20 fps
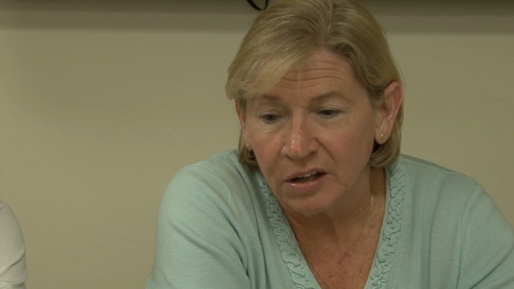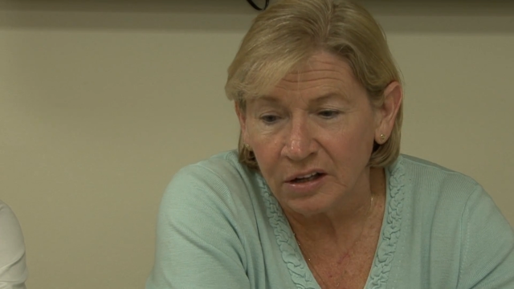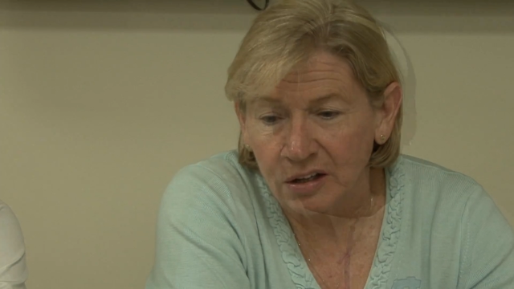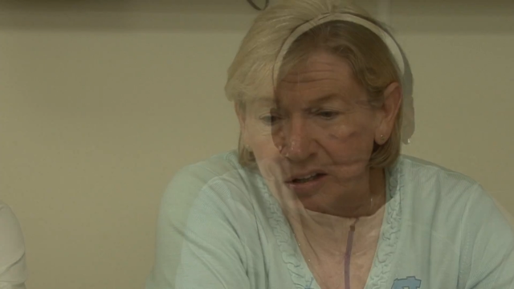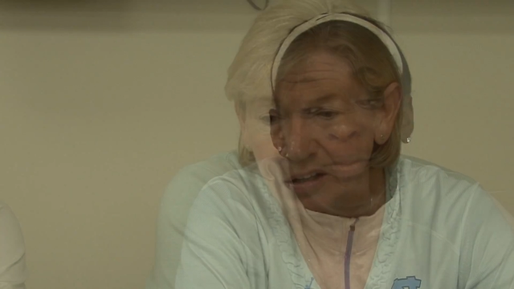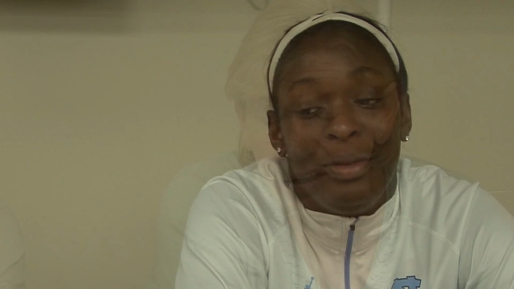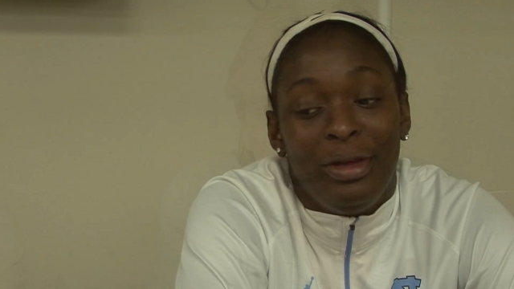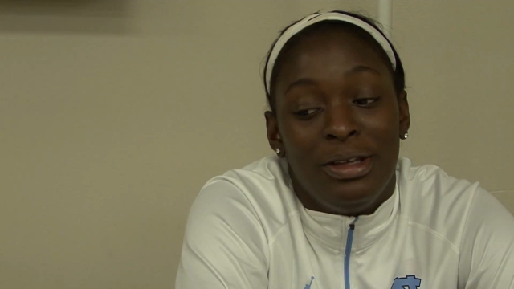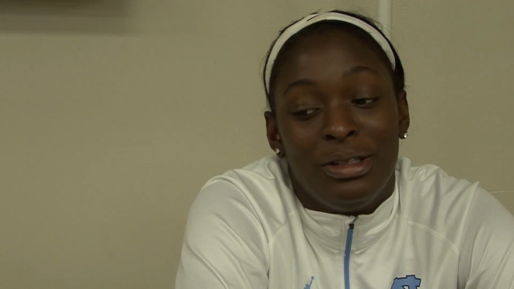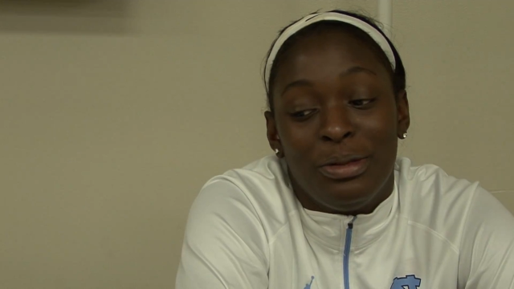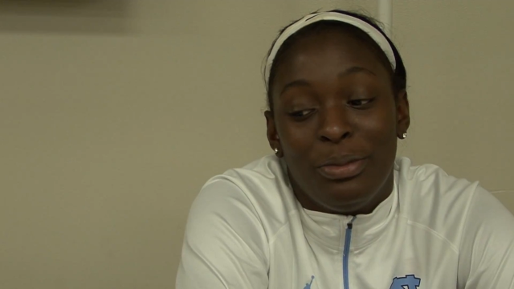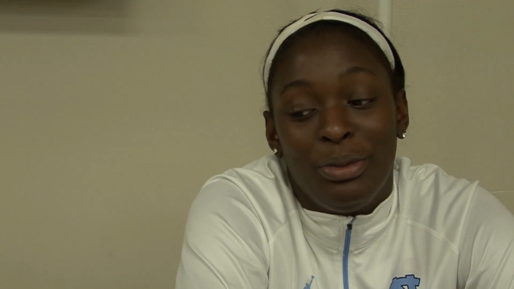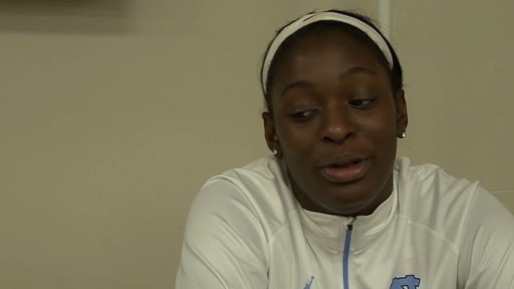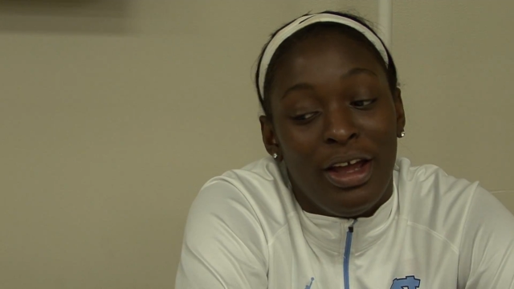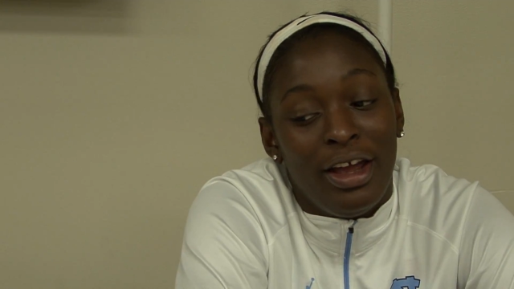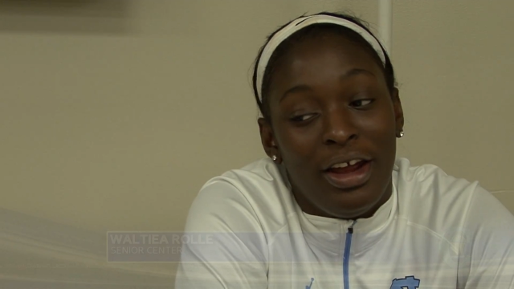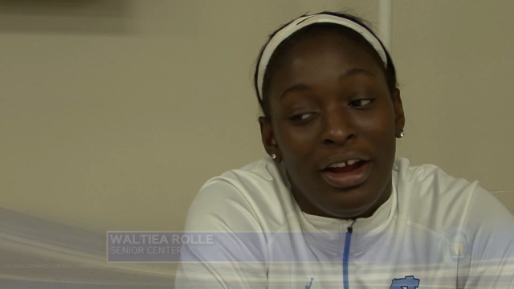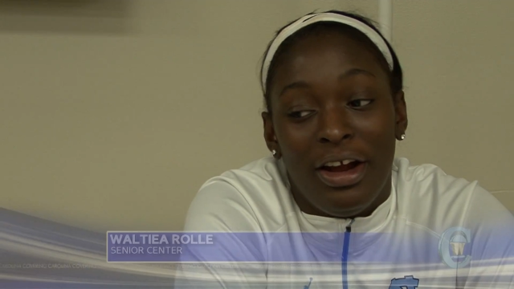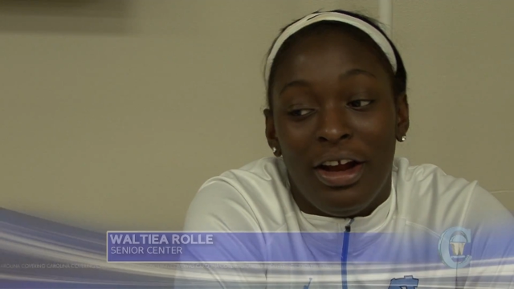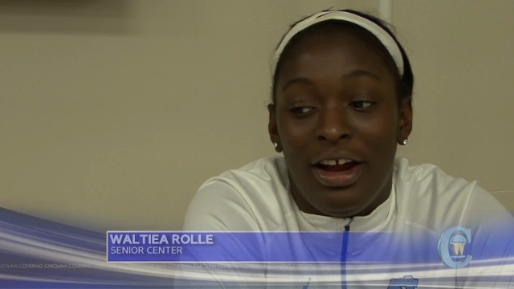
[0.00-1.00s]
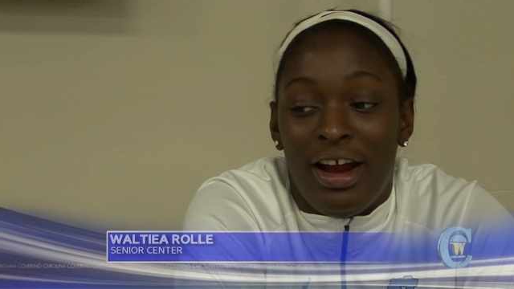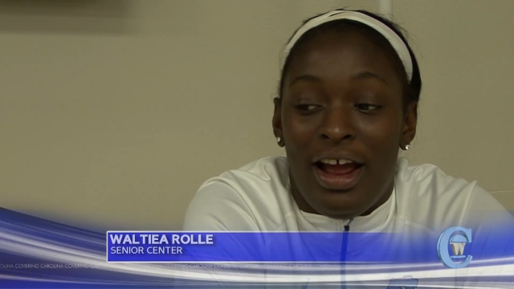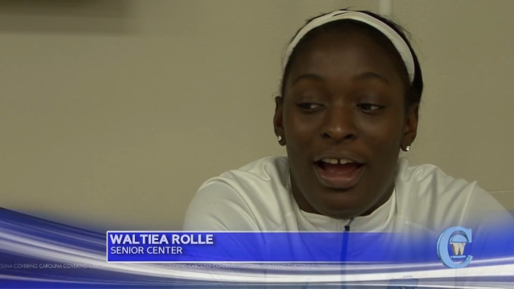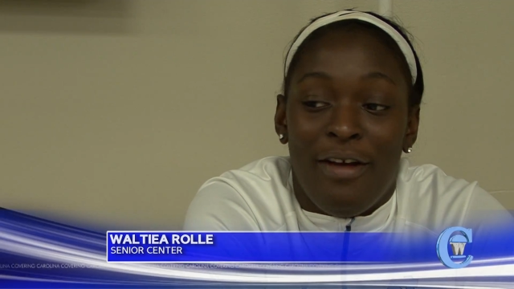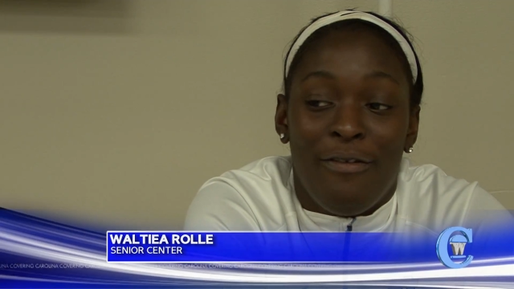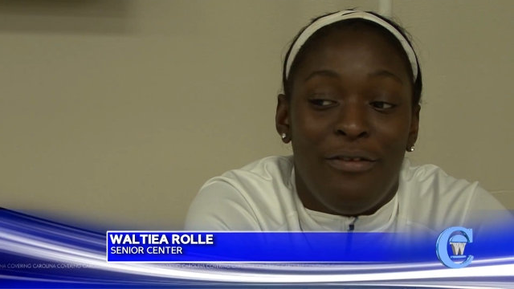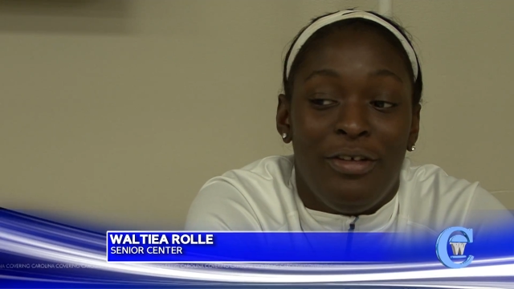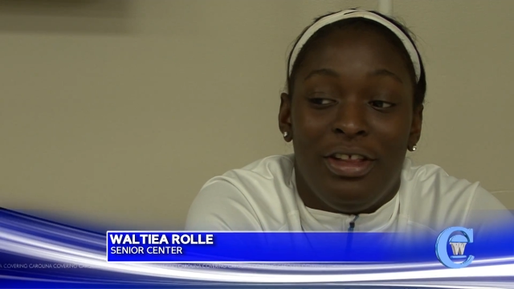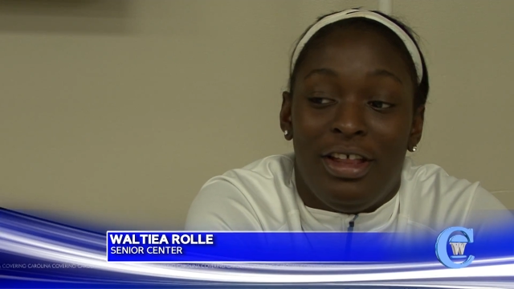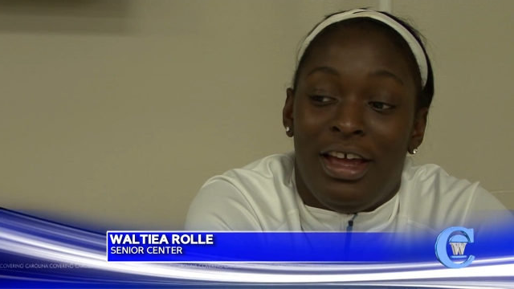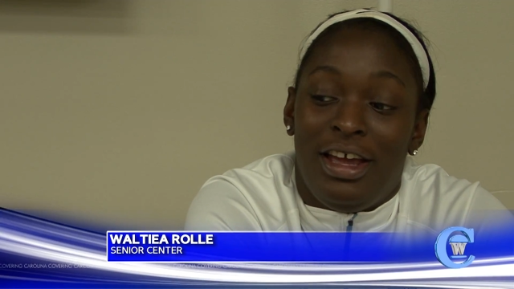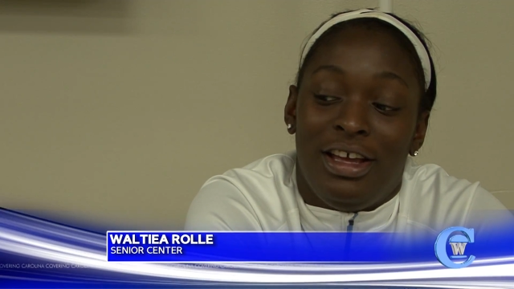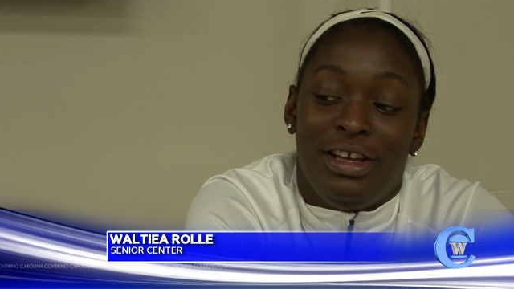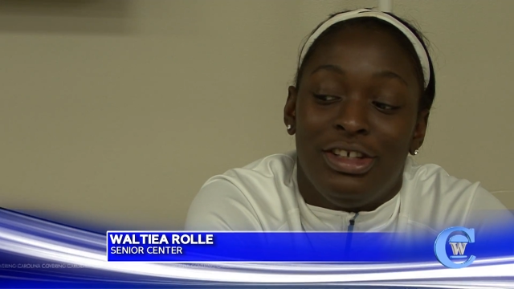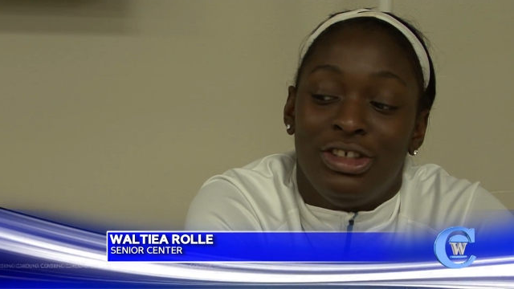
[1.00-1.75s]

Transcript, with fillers: And me as a player, I feel like